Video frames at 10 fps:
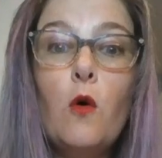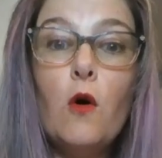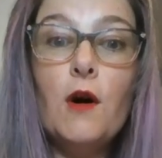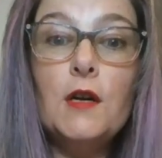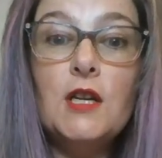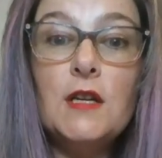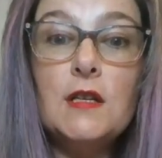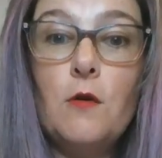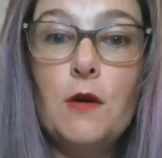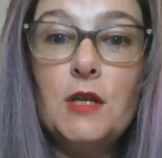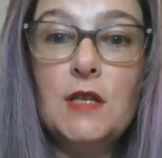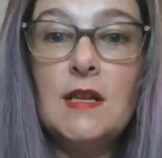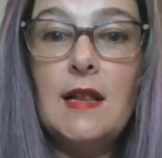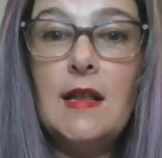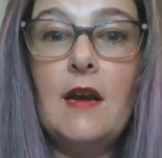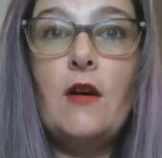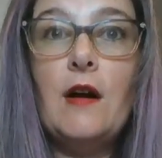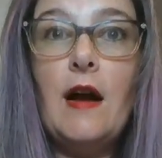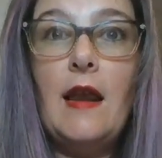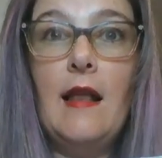gorgeous, gorgeous glitter.
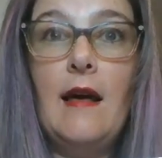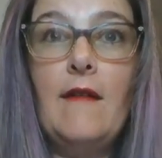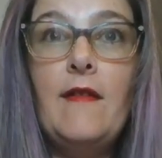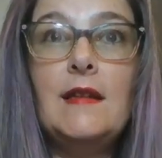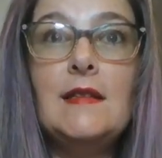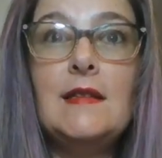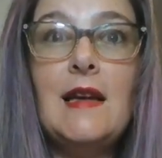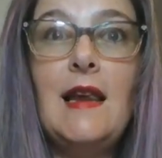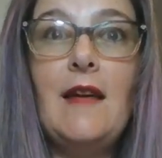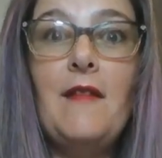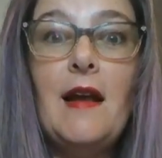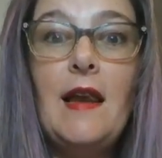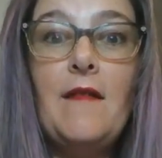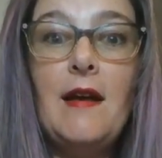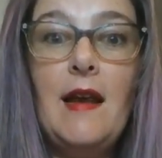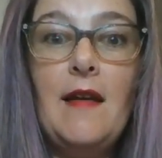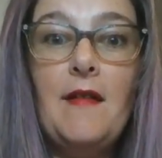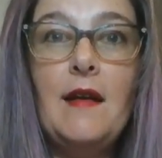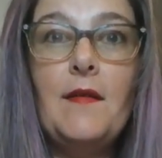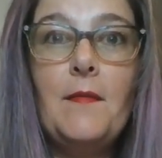I love it. I love it. I love it. I love
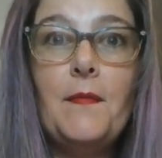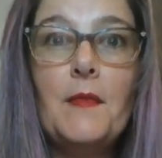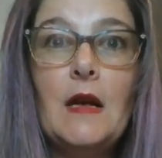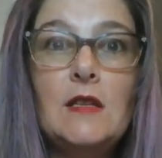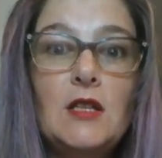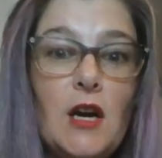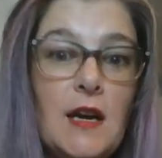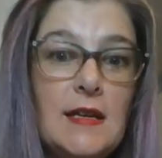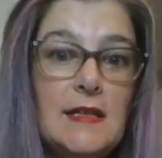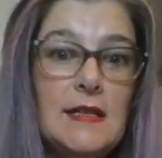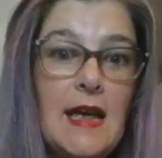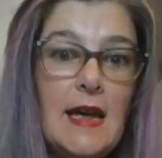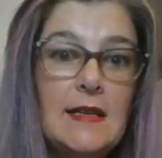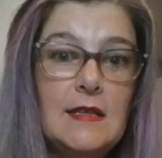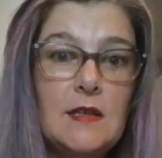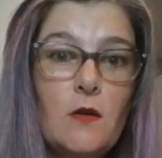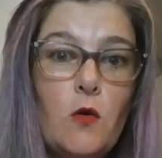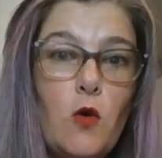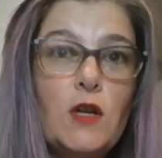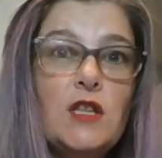it. Starlit Sand is a
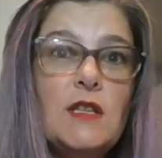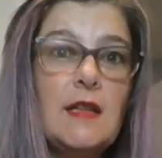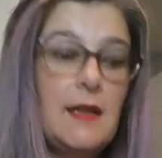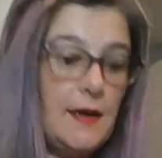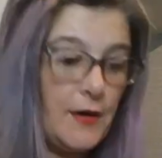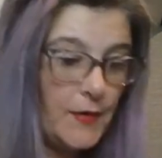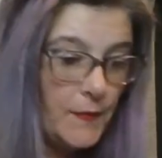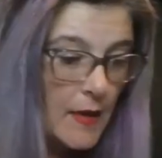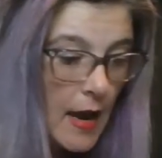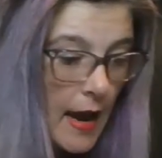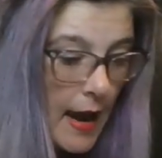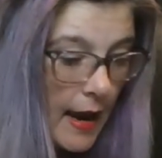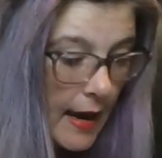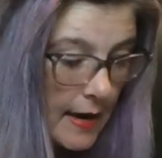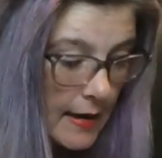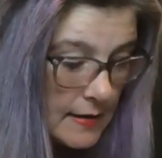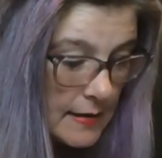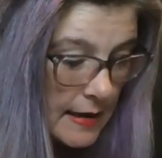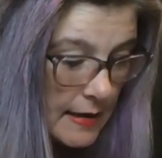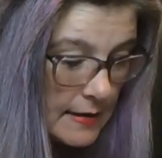gorgeous glitter. And it
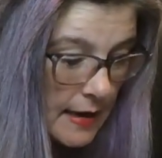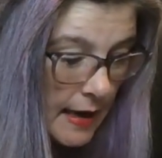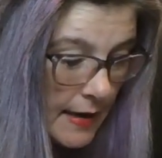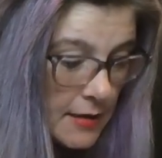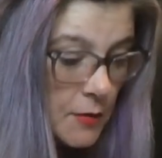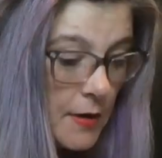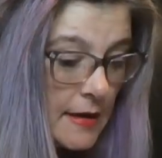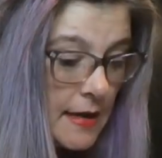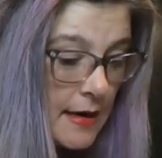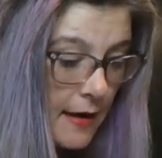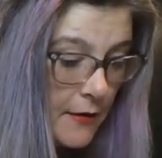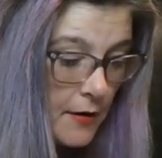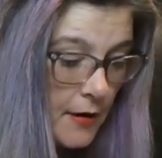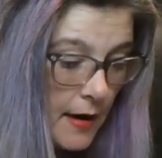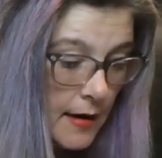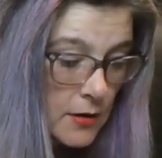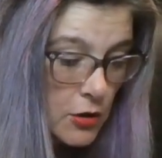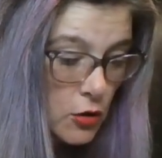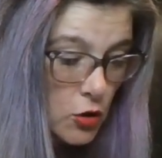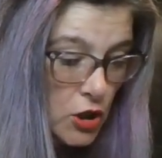says, this one is another
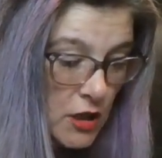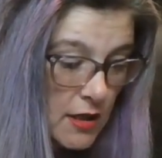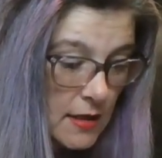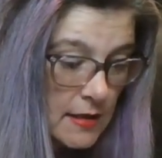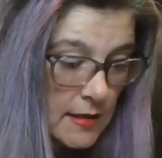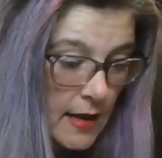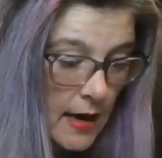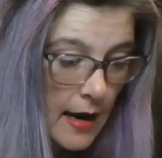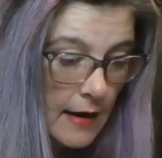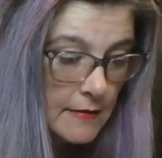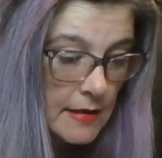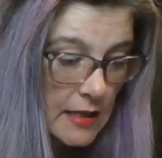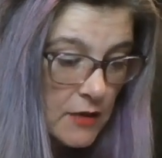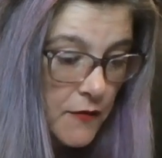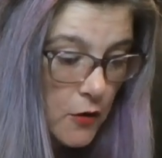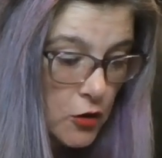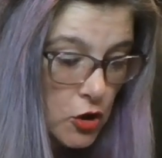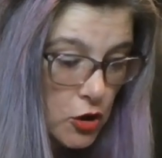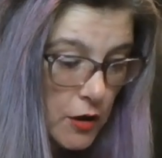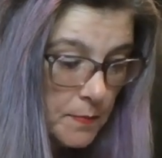two sheets of six finger
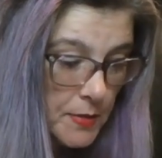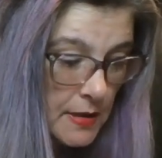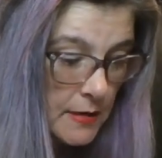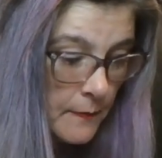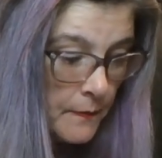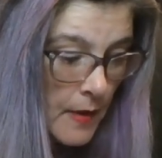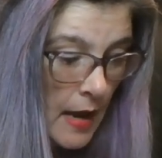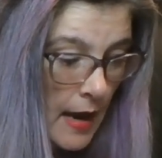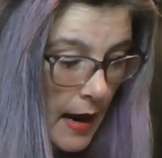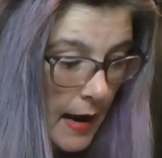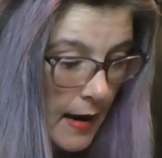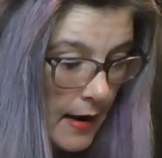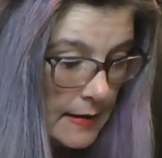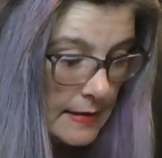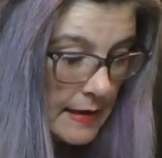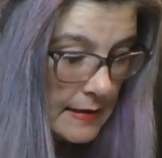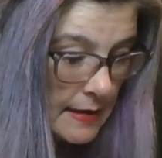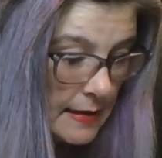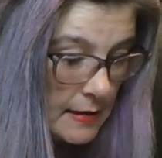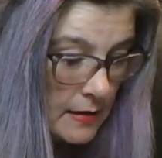strips. It says
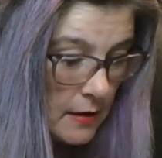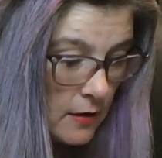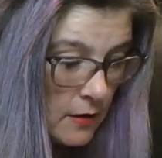it